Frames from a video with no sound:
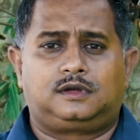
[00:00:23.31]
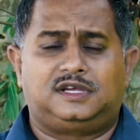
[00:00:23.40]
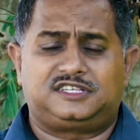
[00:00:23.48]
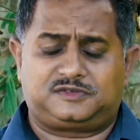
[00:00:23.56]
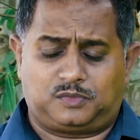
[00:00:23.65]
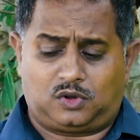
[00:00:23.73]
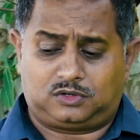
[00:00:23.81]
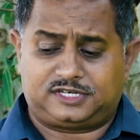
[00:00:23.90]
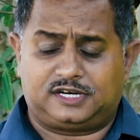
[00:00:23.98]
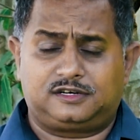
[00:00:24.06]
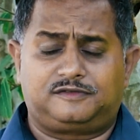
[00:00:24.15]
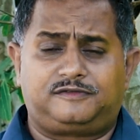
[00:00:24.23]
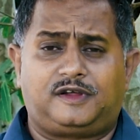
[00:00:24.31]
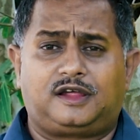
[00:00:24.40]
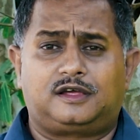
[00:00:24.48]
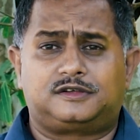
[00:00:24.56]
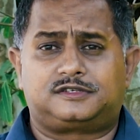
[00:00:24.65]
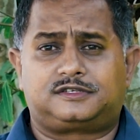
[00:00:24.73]
His small tender
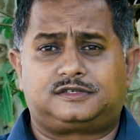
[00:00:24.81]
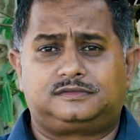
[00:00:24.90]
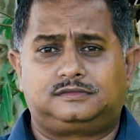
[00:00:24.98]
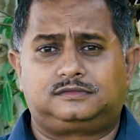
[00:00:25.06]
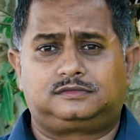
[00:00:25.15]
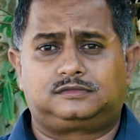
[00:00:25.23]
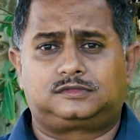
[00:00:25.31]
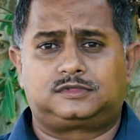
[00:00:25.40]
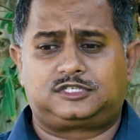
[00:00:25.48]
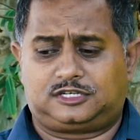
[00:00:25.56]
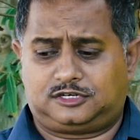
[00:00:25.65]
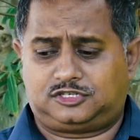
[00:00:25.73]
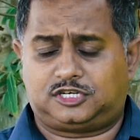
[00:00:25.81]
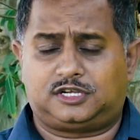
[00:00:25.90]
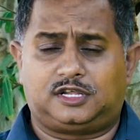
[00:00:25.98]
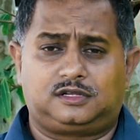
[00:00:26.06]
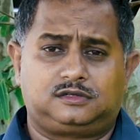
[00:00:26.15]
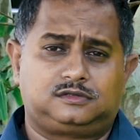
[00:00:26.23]
fingers searching
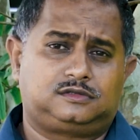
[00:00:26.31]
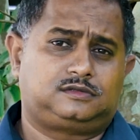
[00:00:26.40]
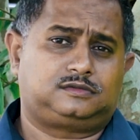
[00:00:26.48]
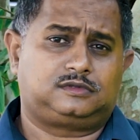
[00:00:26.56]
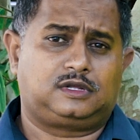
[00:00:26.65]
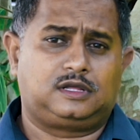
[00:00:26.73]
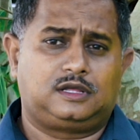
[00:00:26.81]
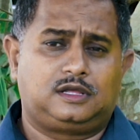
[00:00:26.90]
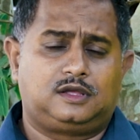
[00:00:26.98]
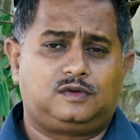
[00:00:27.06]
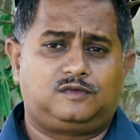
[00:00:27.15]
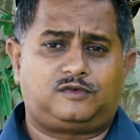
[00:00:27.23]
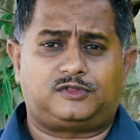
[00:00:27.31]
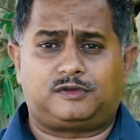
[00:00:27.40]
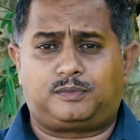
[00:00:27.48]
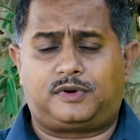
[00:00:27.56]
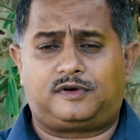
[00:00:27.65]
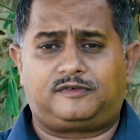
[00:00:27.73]
it for the
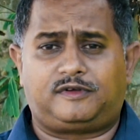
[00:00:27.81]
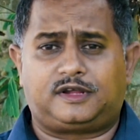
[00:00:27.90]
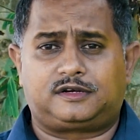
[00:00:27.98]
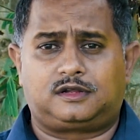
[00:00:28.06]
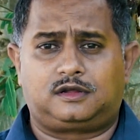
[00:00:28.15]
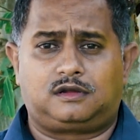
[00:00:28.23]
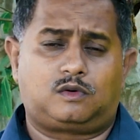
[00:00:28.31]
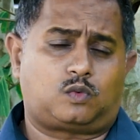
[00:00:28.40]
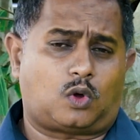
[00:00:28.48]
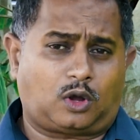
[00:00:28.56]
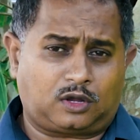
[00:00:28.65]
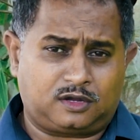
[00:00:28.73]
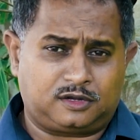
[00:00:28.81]
perfect rock.